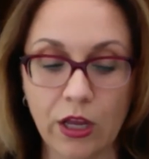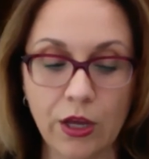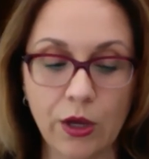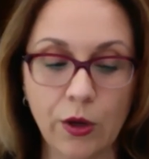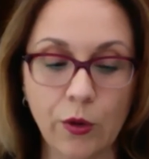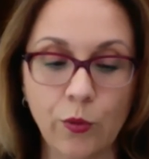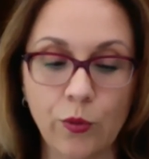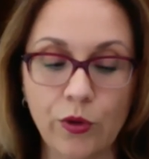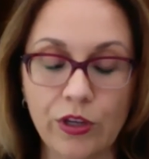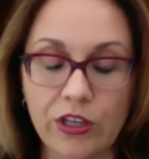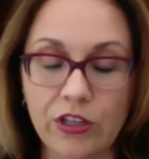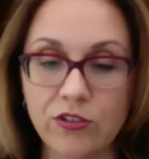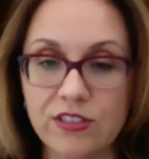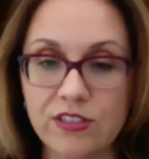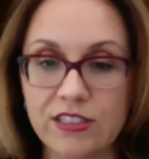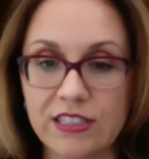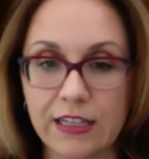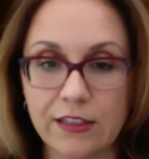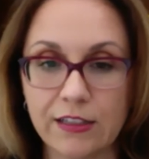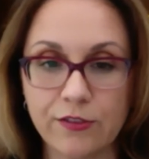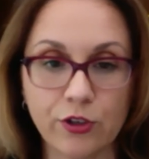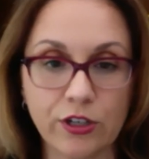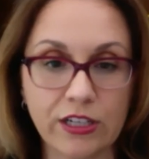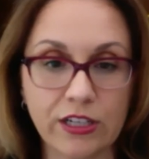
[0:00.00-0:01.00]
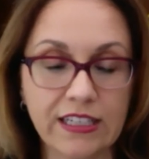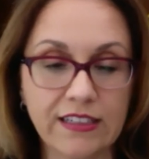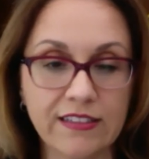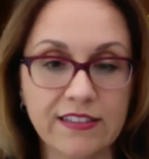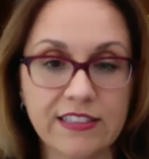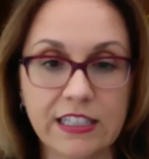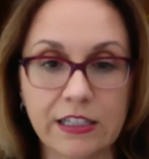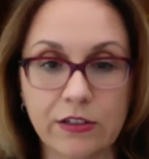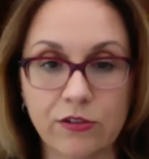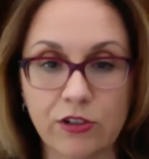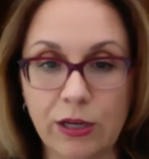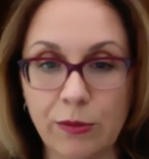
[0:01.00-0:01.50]
We use that for
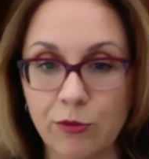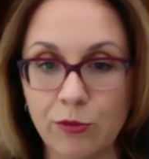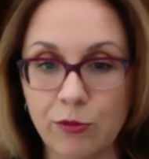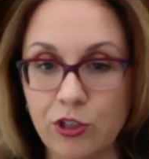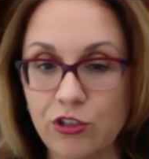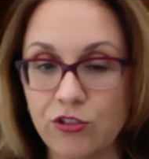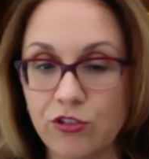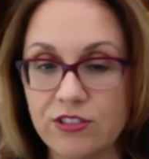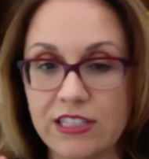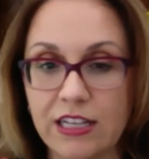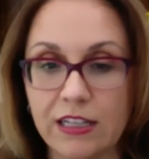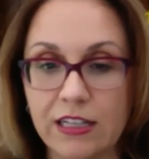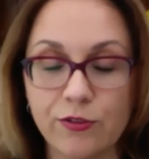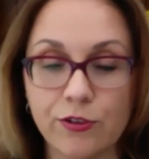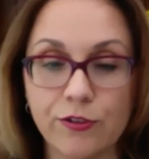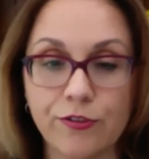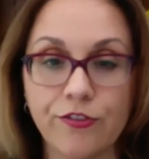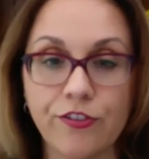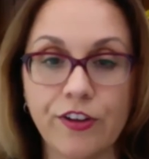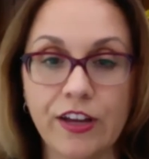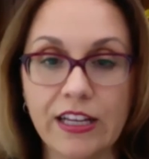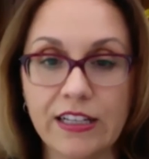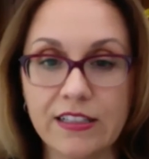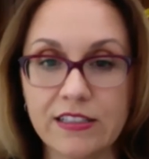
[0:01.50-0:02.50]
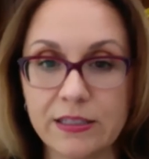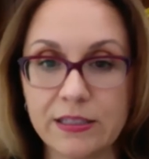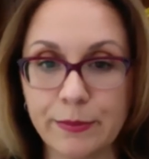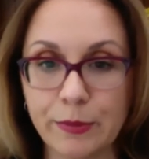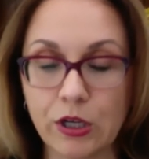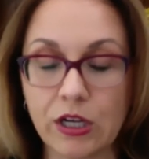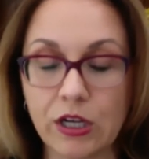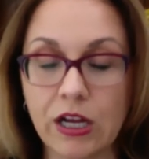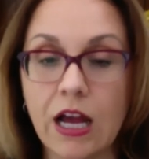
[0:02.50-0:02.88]
Instagram, we use that for Facebook.